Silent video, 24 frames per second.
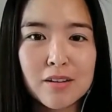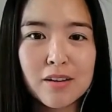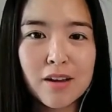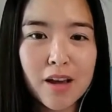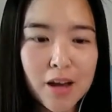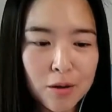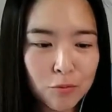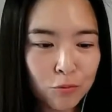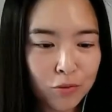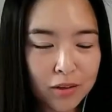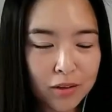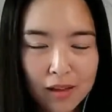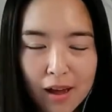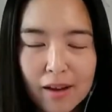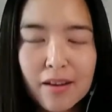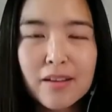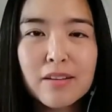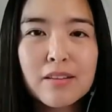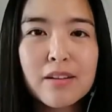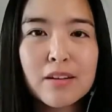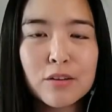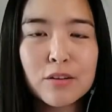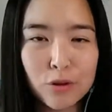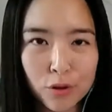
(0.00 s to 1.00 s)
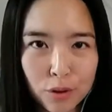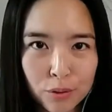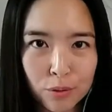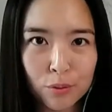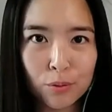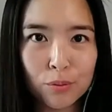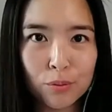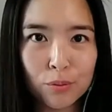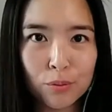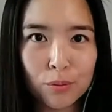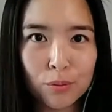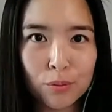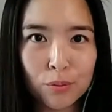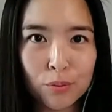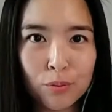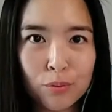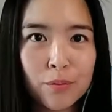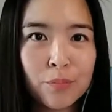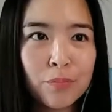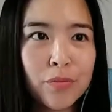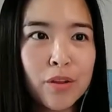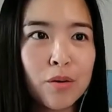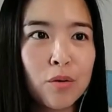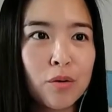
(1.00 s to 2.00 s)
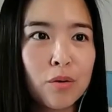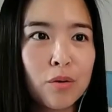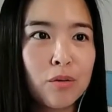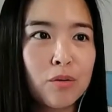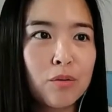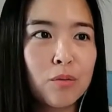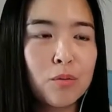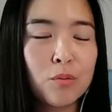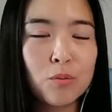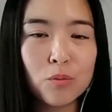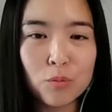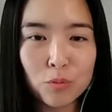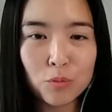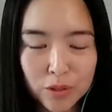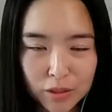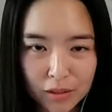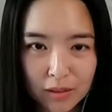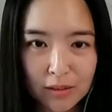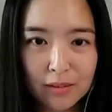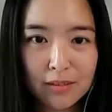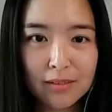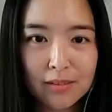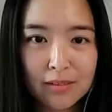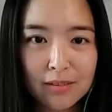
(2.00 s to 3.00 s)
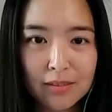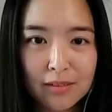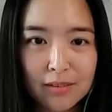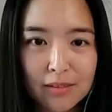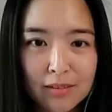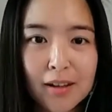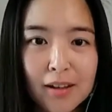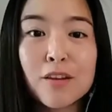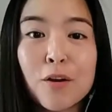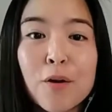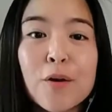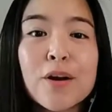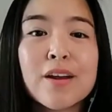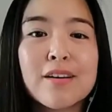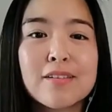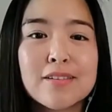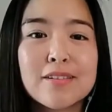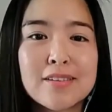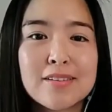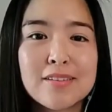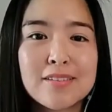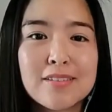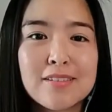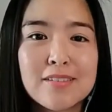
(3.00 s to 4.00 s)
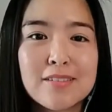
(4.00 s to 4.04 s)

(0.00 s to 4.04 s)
And with anything new, we can learn it.